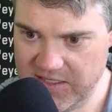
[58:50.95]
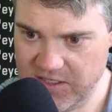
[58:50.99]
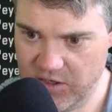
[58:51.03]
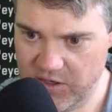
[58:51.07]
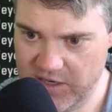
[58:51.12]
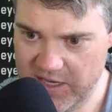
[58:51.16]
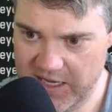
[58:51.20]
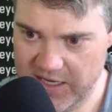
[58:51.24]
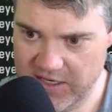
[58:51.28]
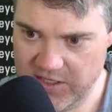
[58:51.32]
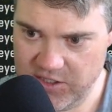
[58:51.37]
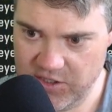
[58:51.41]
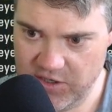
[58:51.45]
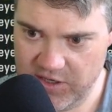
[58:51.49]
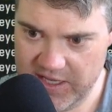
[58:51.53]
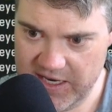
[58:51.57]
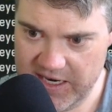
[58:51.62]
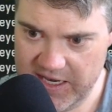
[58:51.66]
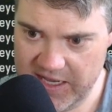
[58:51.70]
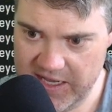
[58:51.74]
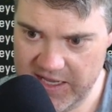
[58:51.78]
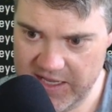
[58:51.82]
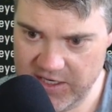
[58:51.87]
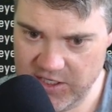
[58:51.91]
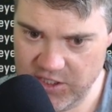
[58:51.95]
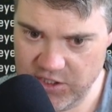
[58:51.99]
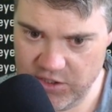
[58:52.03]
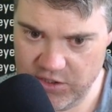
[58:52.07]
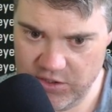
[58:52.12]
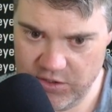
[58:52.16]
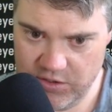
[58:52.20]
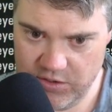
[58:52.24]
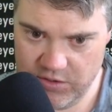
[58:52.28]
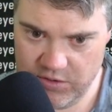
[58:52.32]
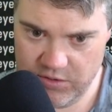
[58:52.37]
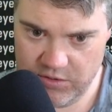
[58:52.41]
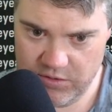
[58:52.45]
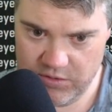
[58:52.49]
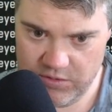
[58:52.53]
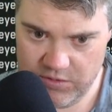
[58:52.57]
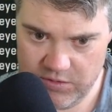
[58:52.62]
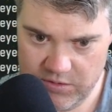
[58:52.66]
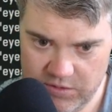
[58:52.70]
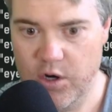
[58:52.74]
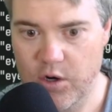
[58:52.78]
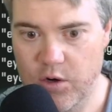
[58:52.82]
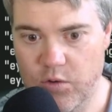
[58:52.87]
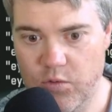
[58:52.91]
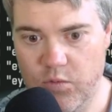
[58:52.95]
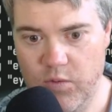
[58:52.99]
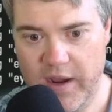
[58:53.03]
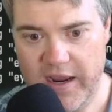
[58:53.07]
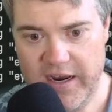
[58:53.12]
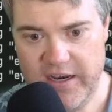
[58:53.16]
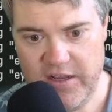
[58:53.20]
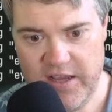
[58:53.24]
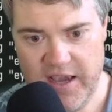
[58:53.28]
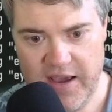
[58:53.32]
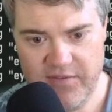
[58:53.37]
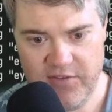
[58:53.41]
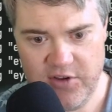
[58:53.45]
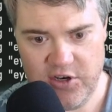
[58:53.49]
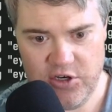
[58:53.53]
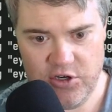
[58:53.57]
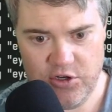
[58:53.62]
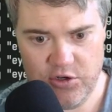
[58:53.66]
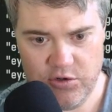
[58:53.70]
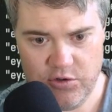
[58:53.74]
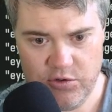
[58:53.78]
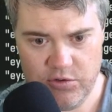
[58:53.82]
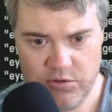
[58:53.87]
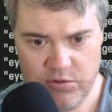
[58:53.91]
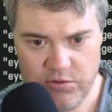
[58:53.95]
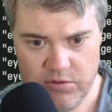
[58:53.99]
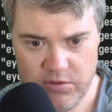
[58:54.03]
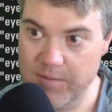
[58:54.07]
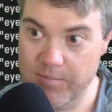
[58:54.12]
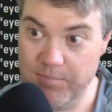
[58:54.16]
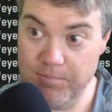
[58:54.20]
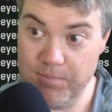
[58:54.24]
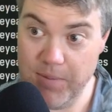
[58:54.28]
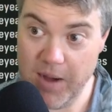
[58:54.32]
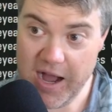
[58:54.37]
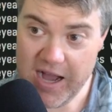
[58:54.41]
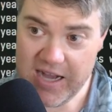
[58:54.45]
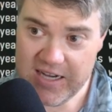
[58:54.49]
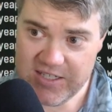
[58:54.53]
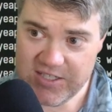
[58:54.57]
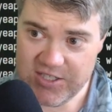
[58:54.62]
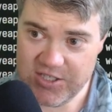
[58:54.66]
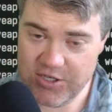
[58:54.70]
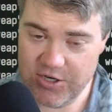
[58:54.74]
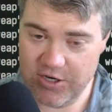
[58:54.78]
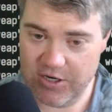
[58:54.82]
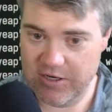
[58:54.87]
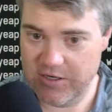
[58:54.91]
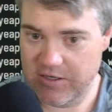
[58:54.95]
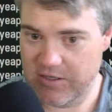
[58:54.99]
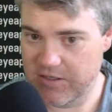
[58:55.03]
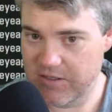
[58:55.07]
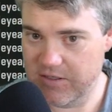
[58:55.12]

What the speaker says: Okay, so can I do, right, you have a new Bogster.